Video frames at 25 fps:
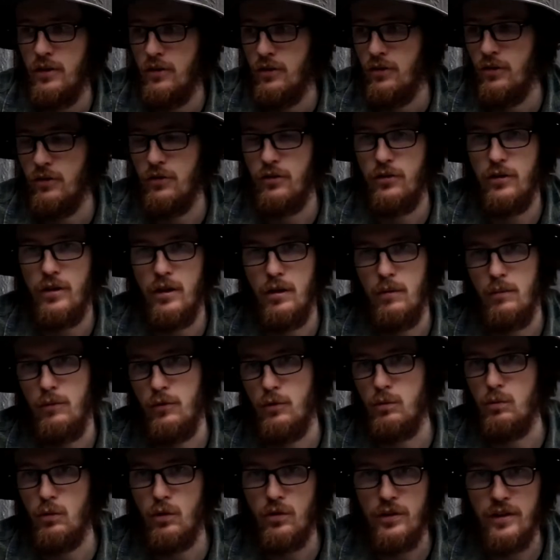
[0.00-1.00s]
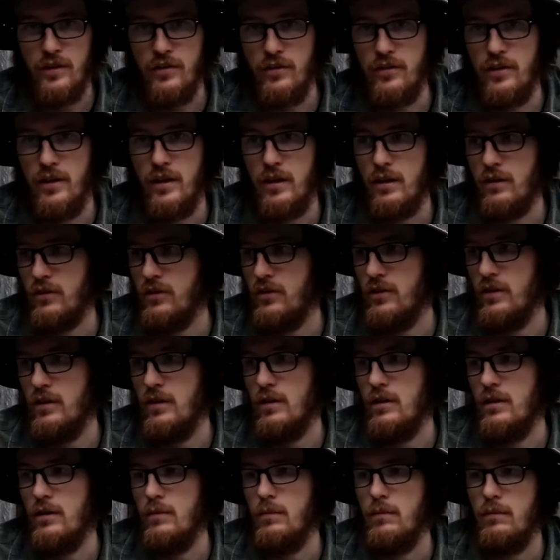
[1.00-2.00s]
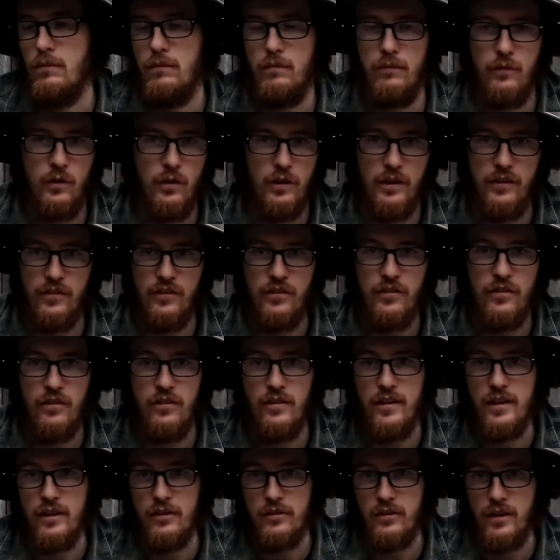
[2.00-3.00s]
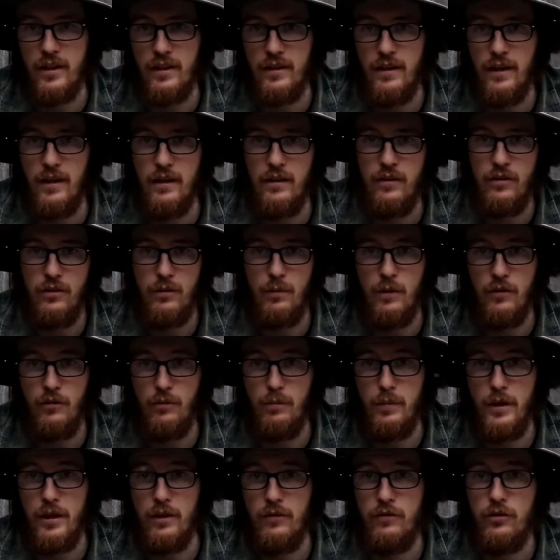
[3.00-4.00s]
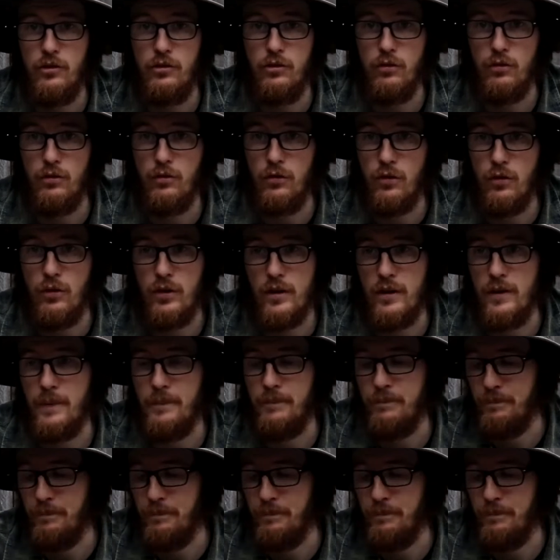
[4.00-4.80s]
small insects and lizards and things like that, and some other beneficial fauna.